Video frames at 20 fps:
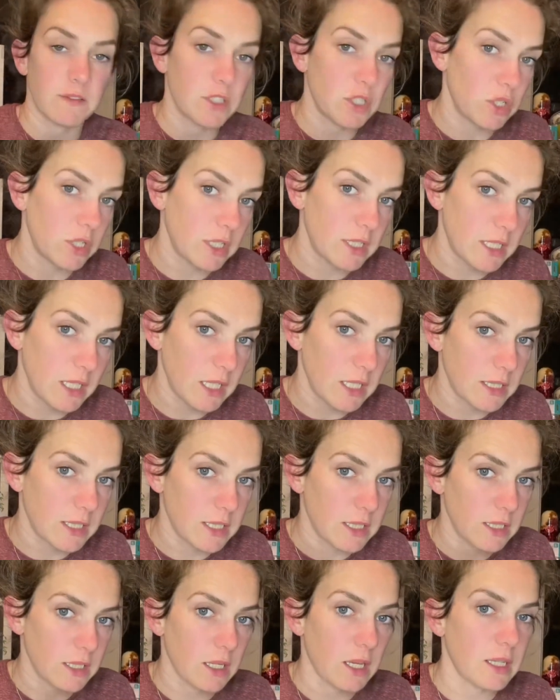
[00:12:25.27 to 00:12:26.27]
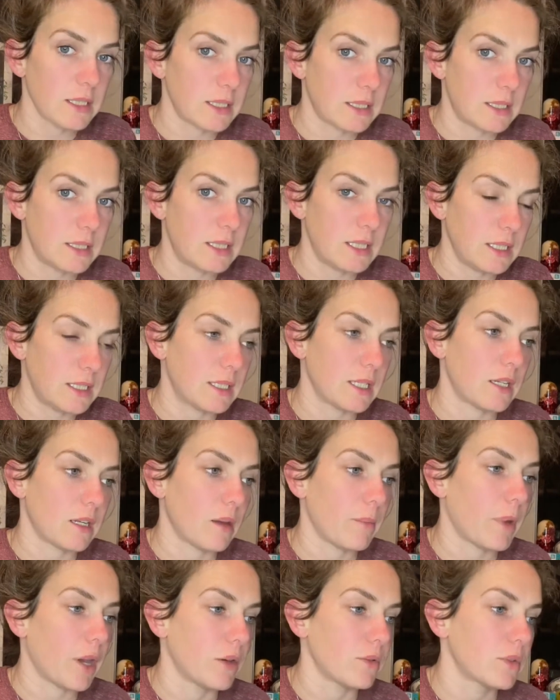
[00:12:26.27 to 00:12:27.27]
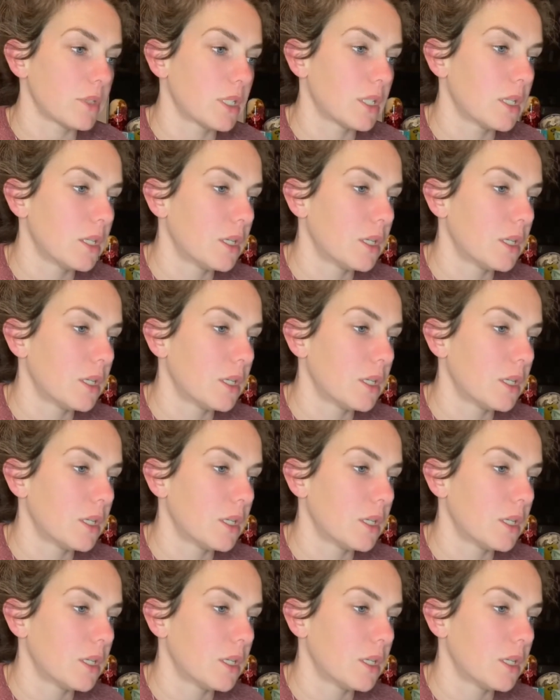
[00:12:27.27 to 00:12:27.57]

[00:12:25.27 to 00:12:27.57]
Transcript: So you can see it's a decent amount.